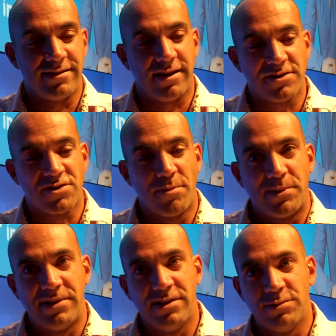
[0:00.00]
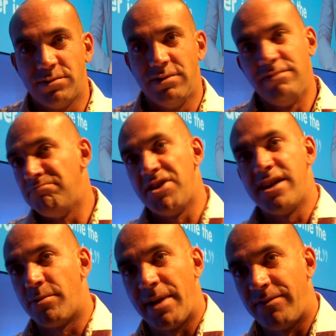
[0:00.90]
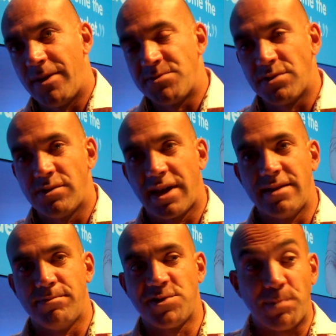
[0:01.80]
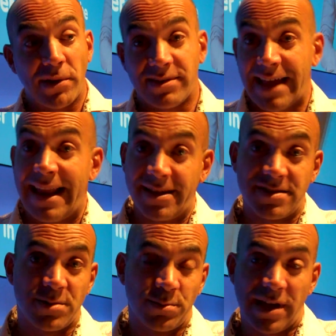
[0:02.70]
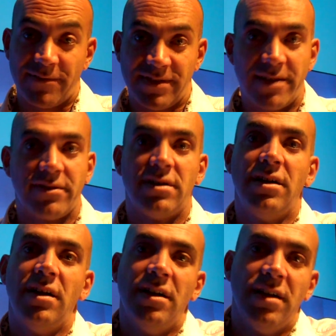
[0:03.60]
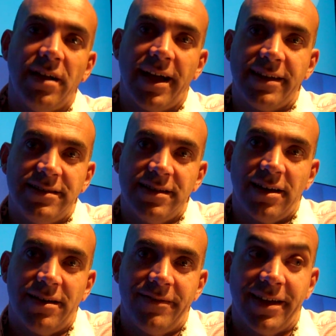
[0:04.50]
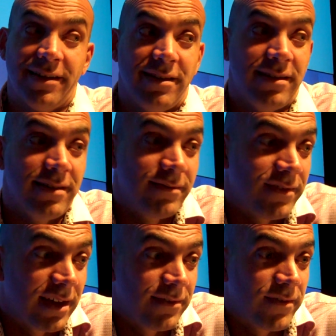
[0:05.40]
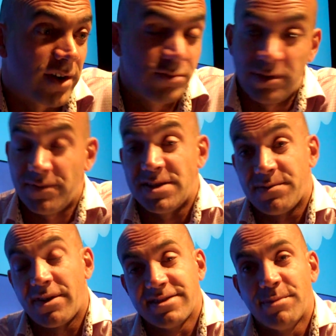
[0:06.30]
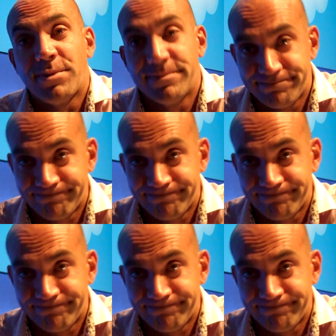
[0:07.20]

in a large company, you wouldn't hear about them. So you can spot talents you would have never idea they are doing this, for example.